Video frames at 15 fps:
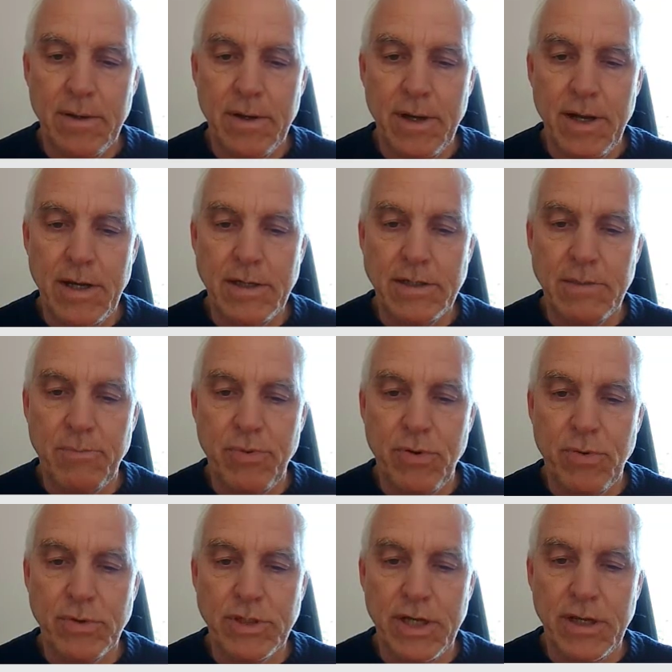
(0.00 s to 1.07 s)
I
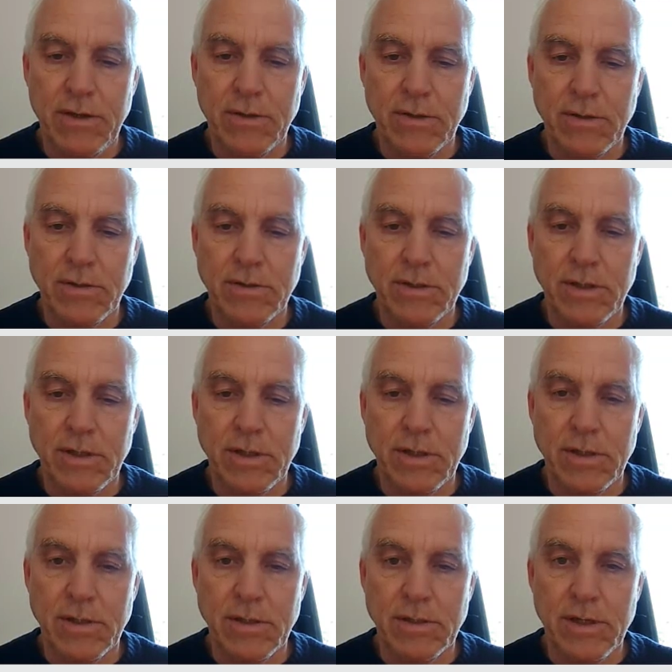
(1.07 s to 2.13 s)
suppose I could, uh,
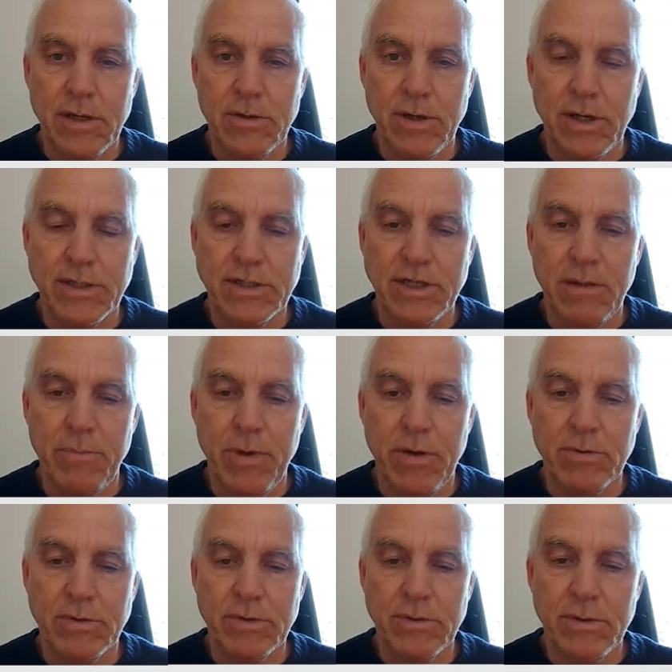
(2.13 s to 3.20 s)
how could I skip
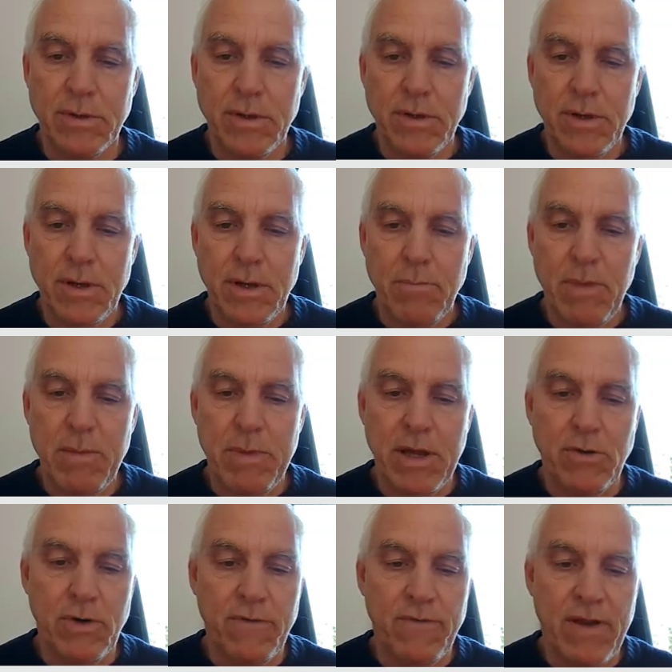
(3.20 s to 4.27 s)
out? Maybe
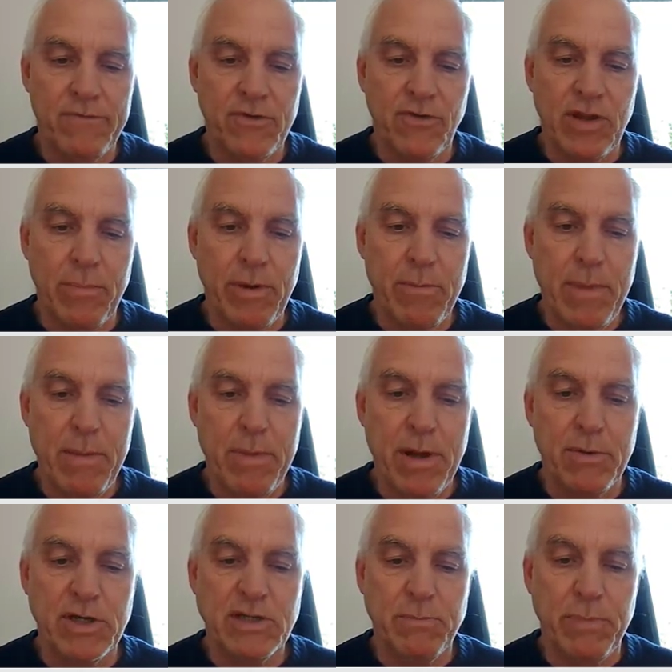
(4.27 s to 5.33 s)
I don't even have to skip out. Maybe
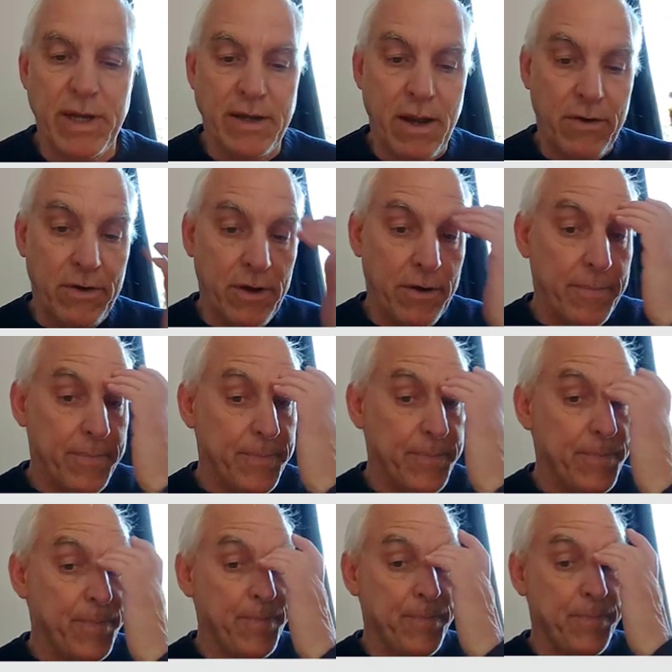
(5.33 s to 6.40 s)
I'll just play down
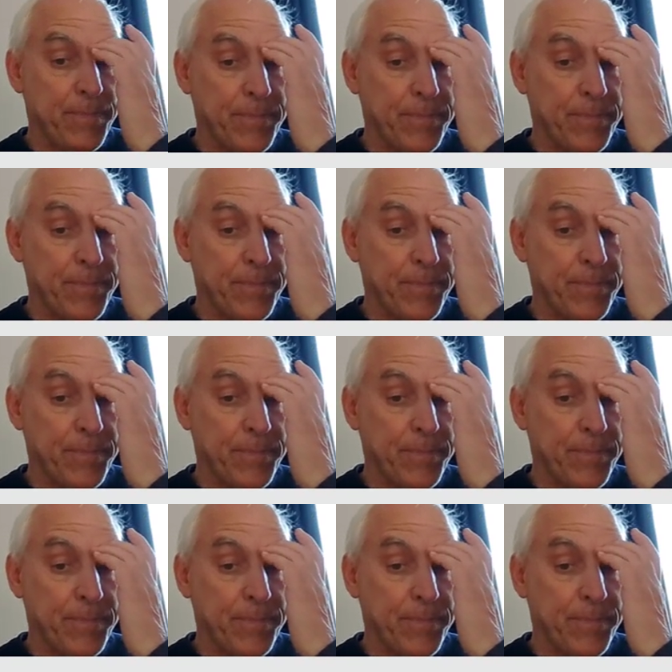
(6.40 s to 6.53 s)
here.